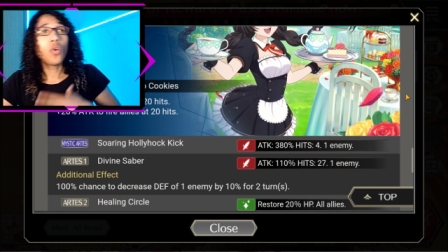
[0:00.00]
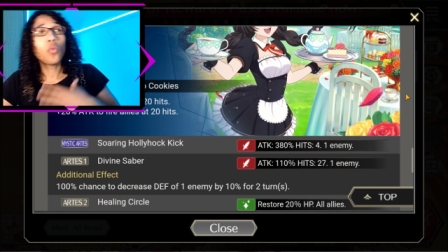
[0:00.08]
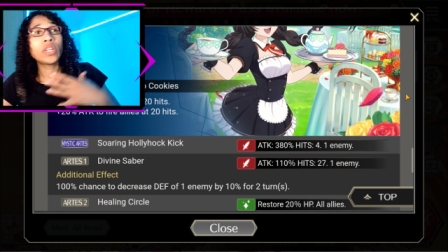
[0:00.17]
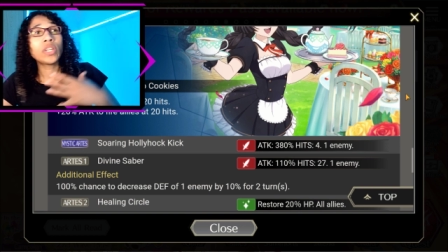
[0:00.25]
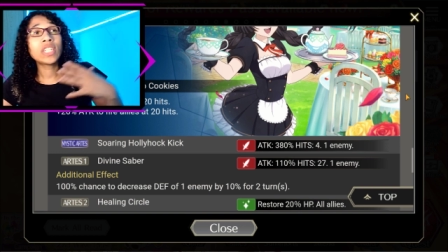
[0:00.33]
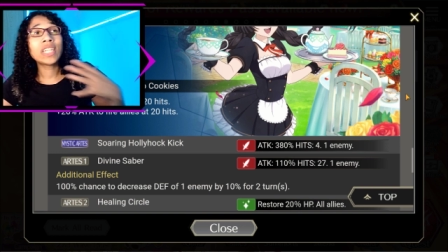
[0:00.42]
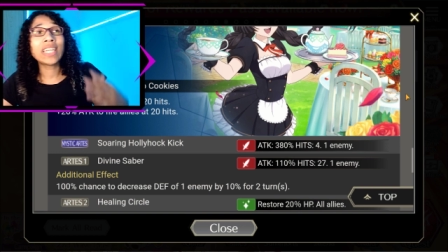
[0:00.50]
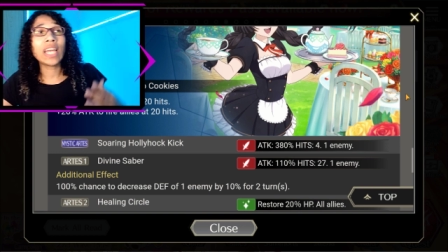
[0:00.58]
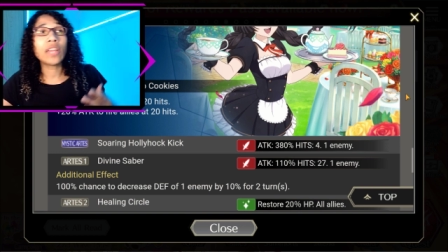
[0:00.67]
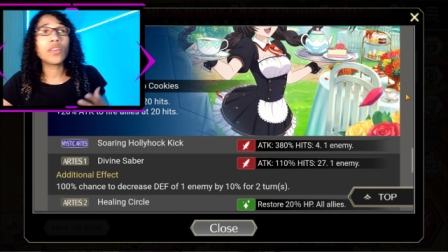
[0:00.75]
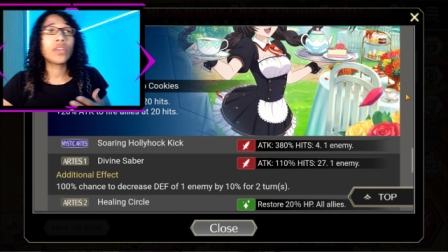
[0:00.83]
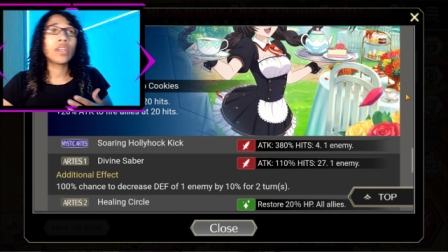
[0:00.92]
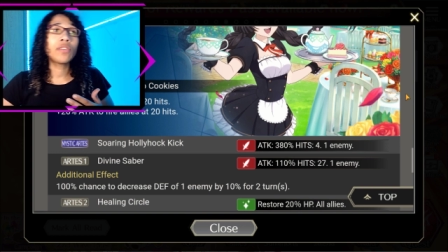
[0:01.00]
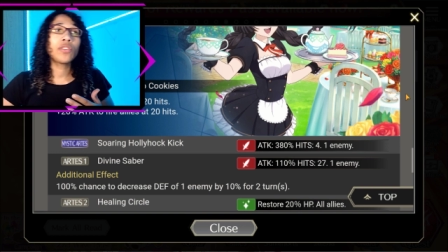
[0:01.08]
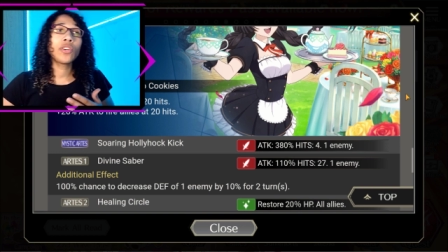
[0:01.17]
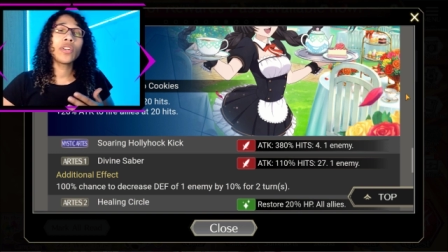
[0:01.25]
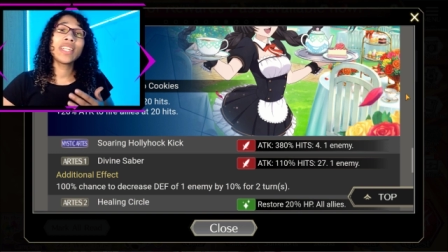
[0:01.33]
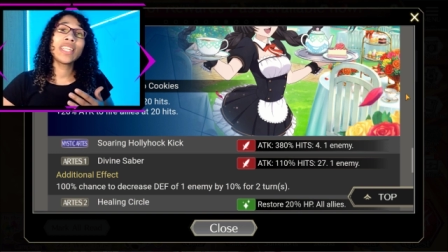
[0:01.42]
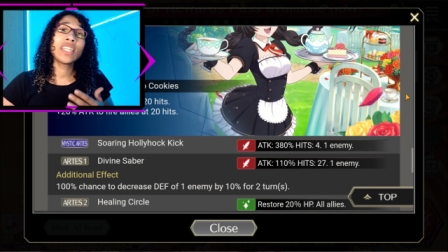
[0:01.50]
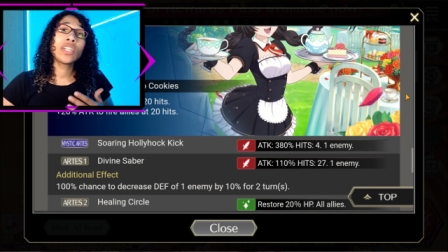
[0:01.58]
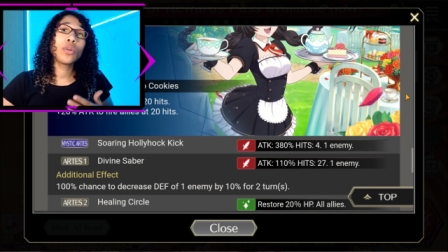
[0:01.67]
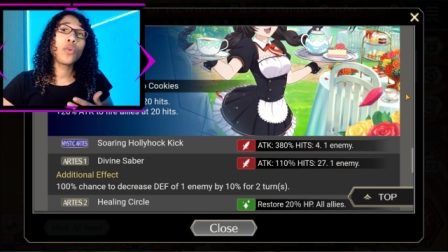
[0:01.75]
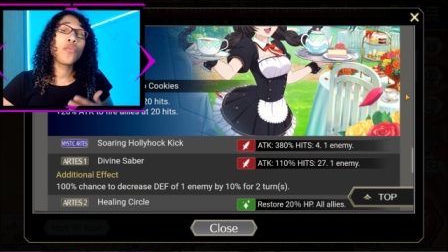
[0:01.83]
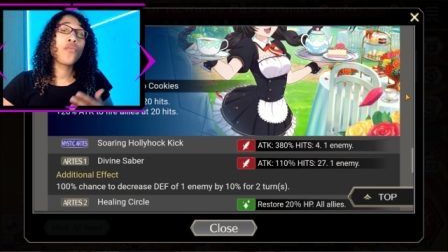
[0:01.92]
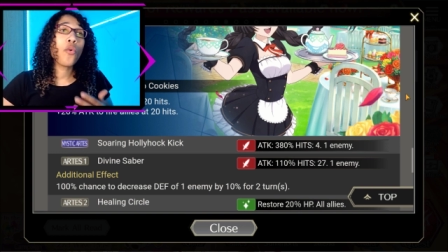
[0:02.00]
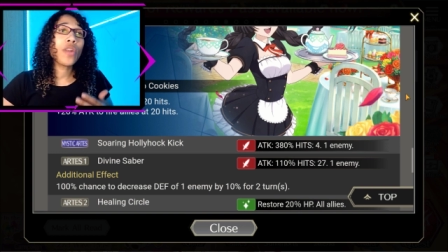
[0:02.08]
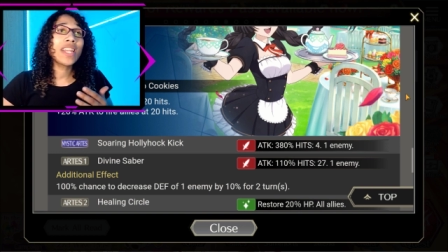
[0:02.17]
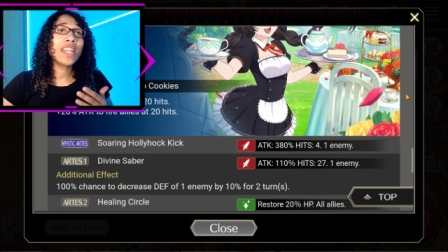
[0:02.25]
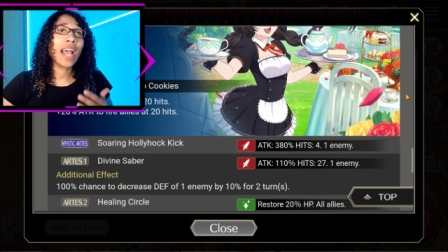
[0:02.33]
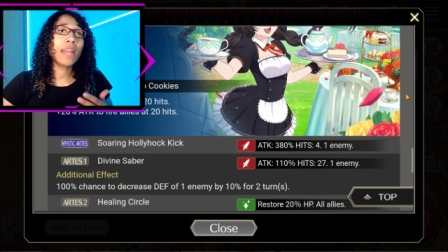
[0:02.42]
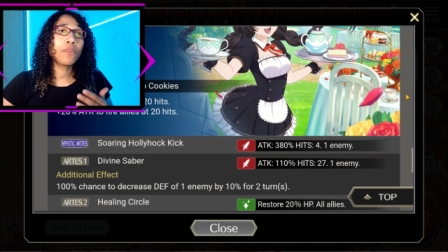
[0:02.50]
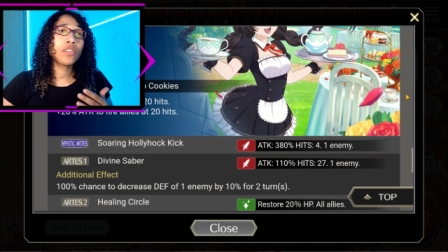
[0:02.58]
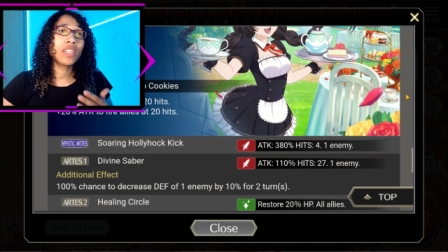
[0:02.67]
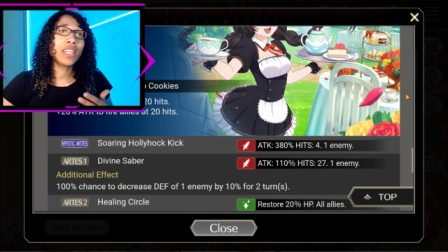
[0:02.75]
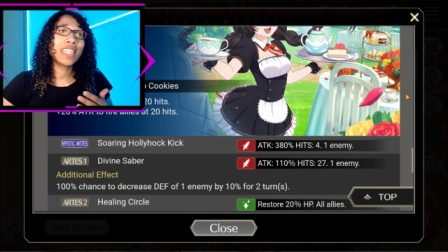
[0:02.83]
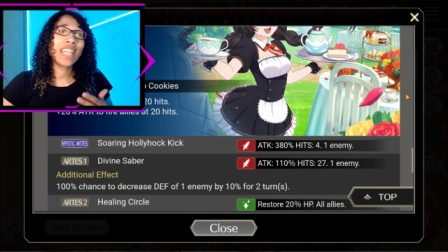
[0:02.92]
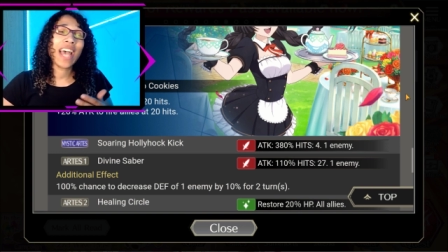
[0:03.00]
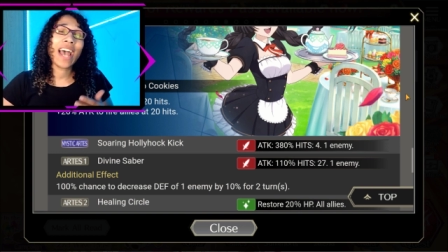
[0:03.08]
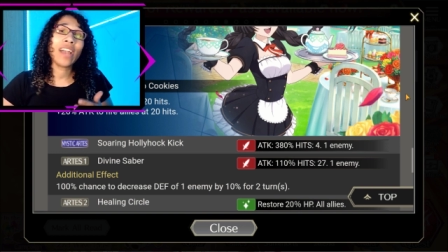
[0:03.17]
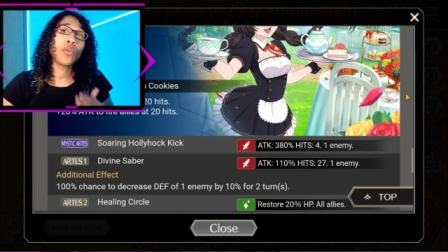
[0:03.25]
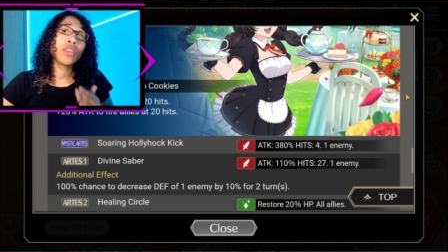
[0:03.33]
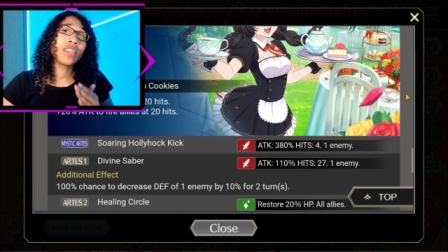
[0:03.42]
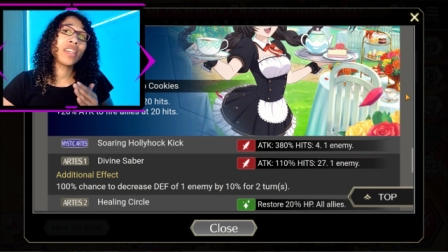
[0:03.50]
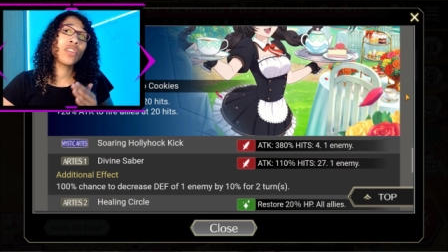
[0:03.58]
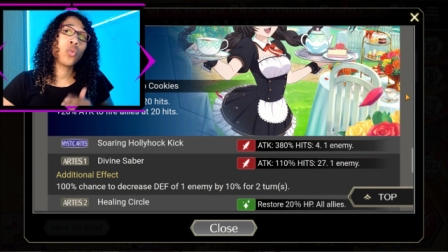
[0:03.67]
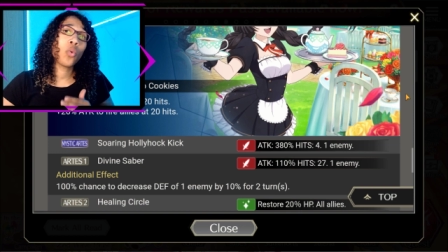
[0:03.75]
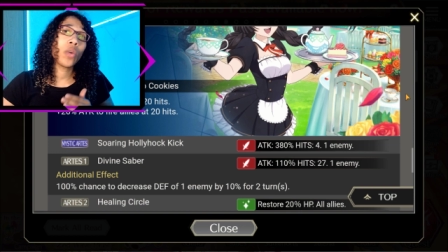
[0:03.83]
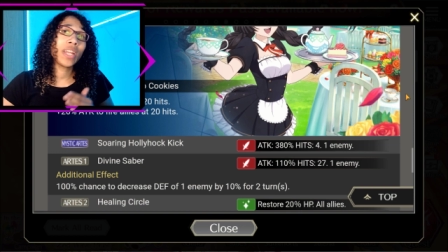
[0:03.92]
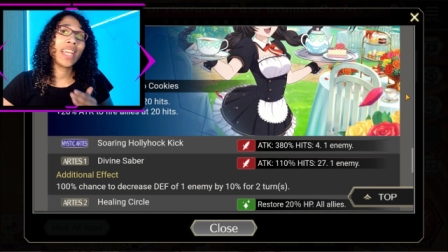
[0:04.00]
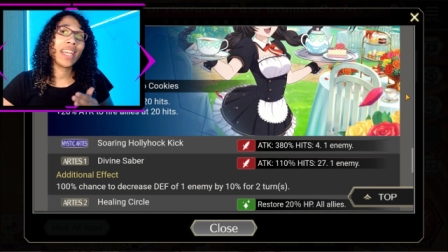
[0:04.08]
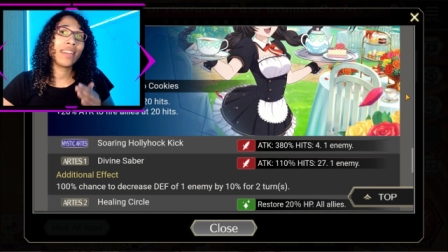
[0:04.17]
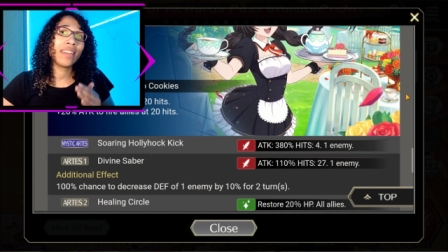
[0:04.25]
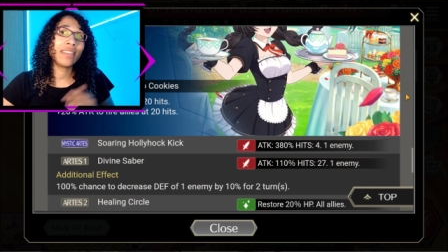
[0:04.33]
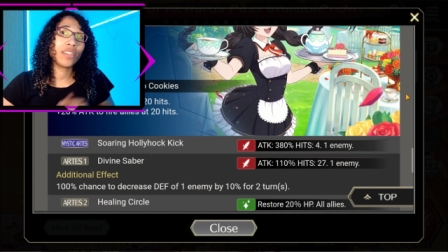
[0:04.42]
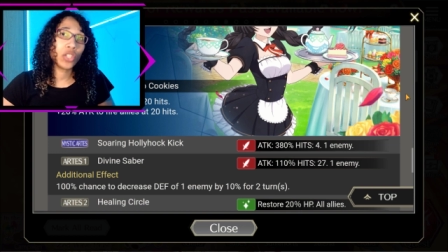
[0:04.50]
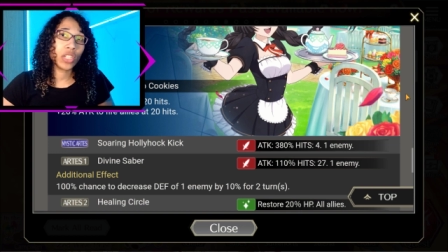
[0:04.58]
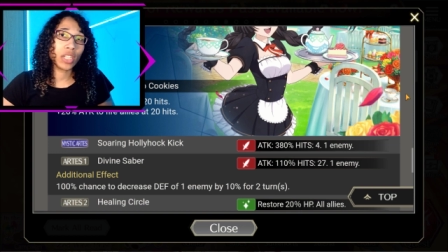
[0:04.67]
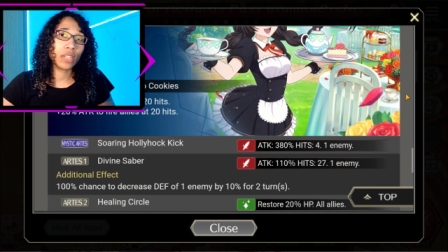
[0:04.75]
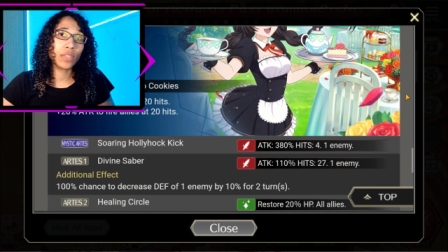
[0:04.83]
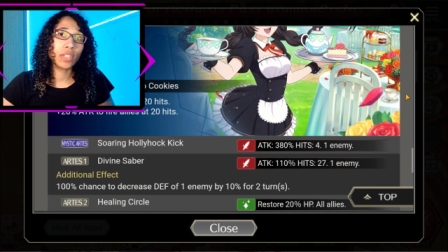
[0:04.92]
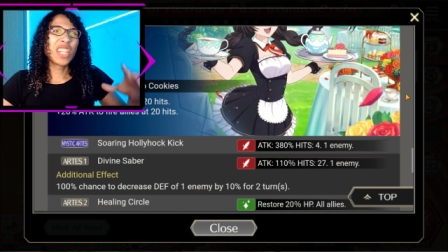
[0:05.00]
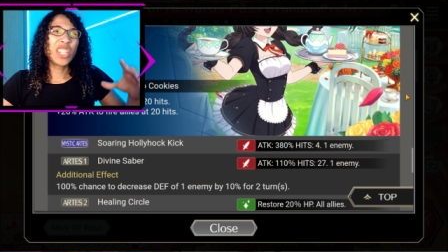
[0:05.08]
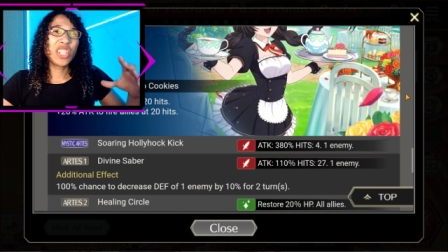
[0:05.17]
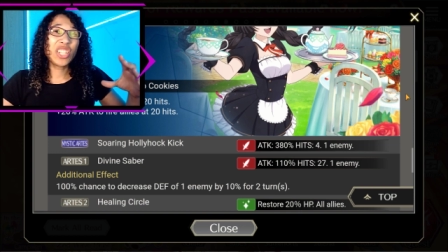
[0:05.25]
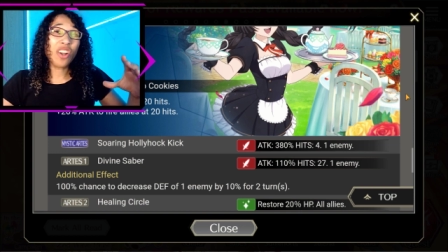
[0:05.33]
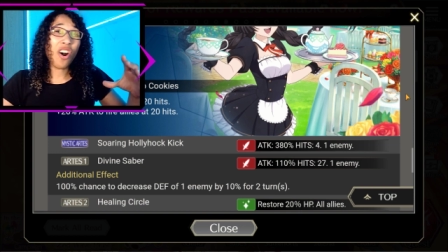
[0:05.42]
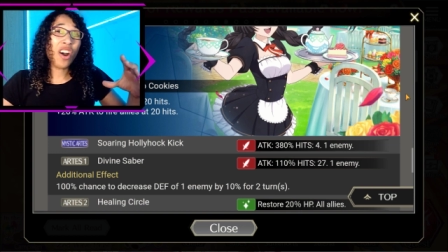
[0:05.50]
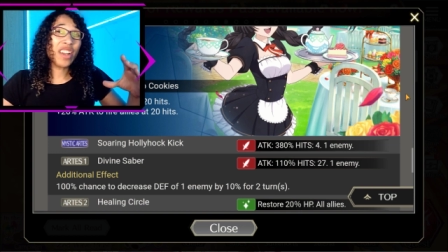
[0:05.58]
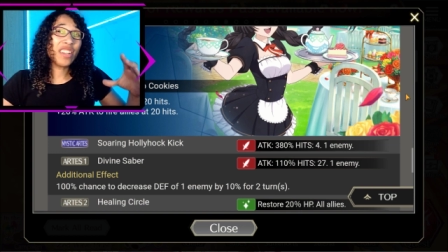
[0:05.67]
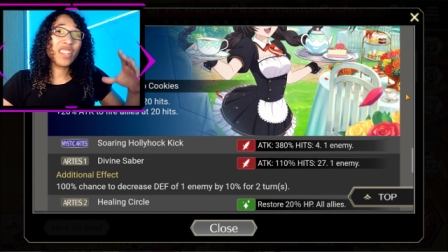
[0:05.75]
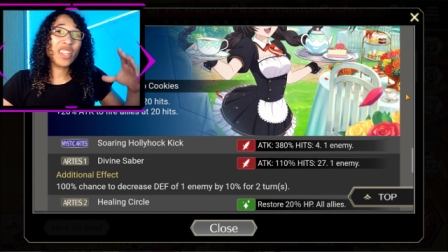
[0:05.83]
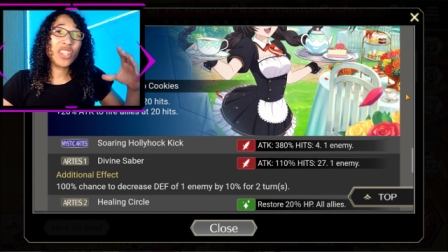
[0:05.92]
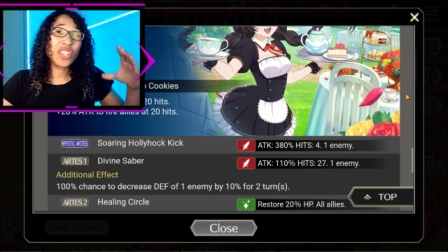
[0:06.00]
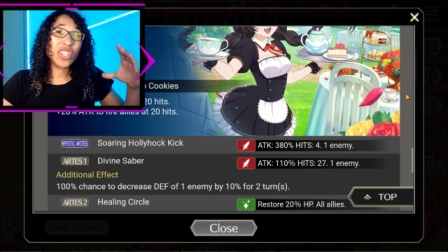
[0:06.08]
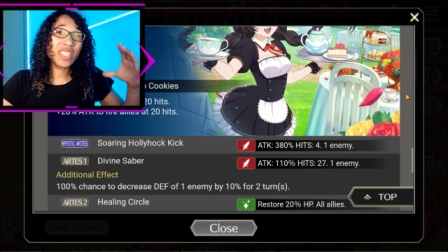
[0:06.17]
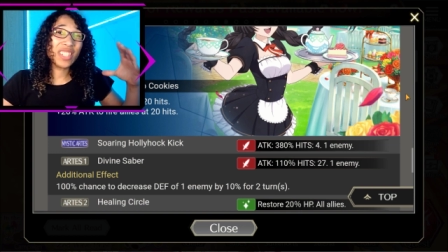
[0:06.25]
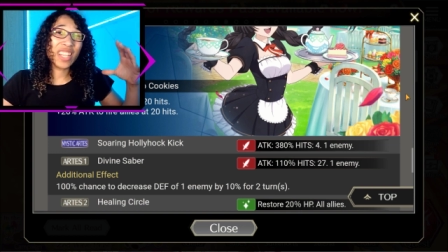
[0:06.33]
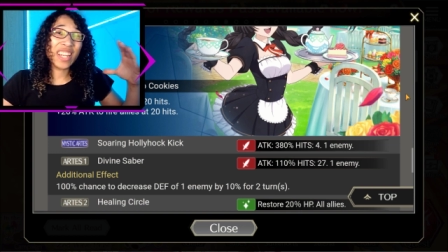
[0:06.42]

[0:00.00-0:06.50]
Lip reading: which together gives her an additional 49% attack once a 20 hit is achieved. She's honestly just an